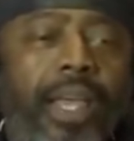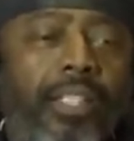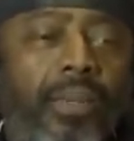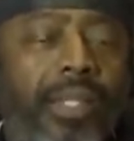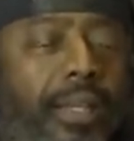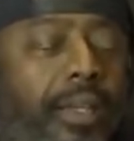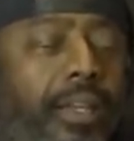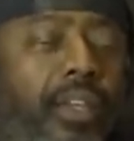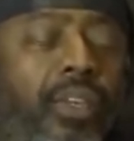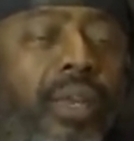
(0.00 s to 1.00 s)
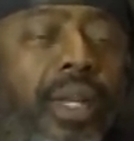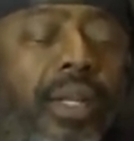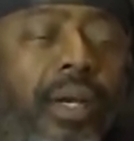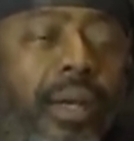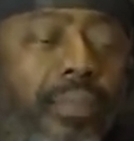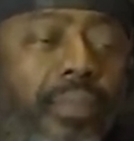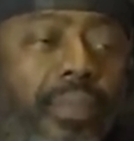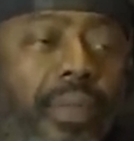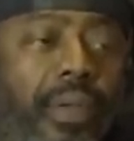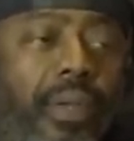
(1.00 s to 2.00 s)
And she was like, you need to,
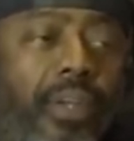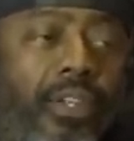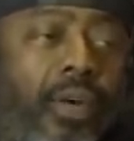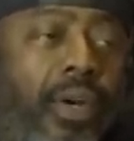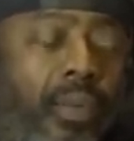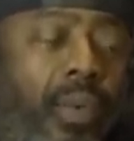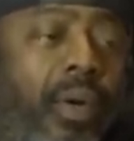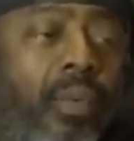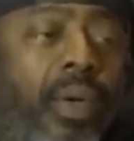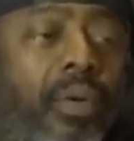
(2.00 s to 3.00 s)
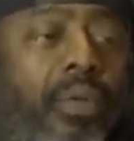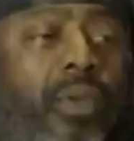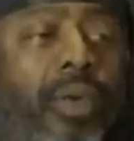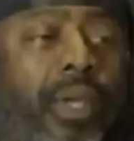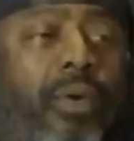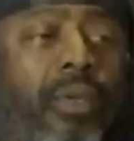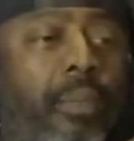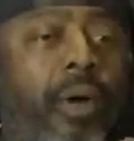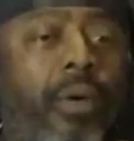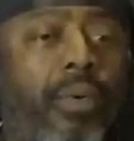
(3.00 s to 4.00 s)
you're gonna get on your
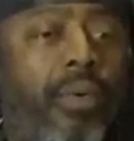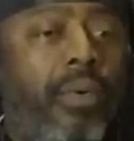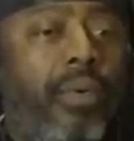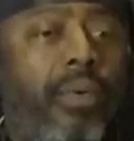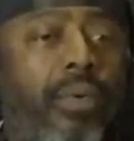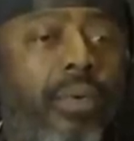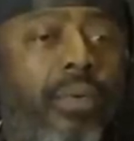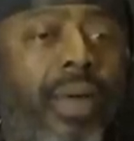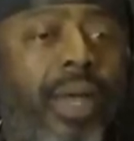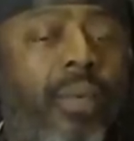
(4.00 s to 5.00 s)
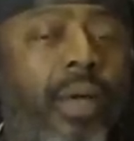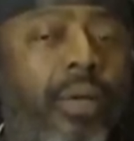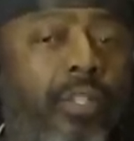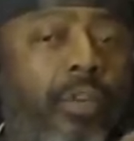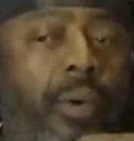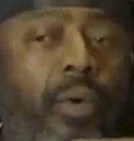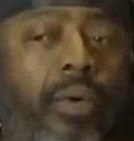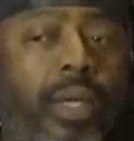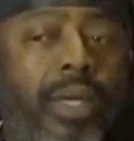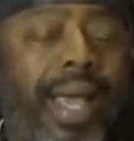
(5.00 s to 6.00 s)
boat. Right? We're gonna get your boat.
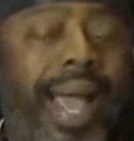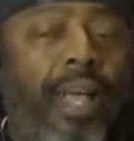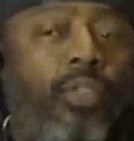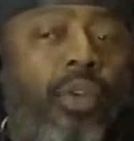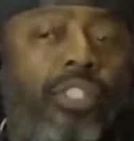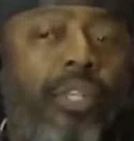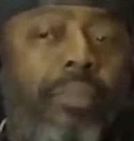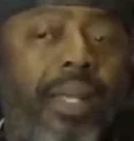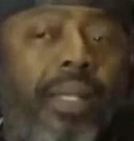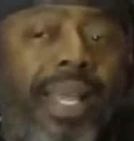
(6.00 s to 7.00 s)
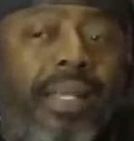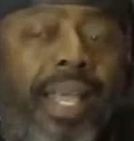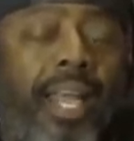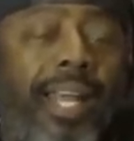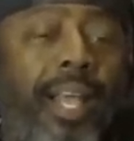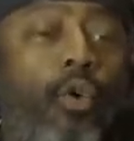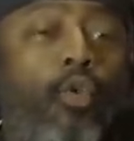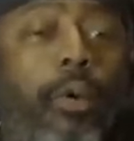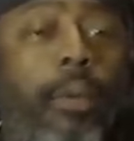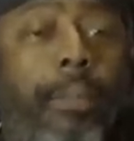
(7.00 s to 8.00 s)
I thought she meant like they had like
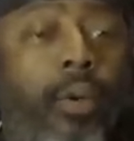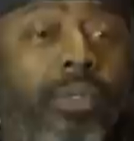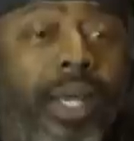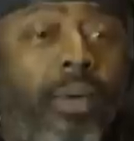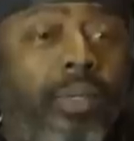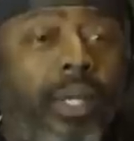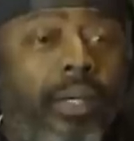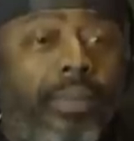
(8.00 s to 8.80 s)
Uber boats out there.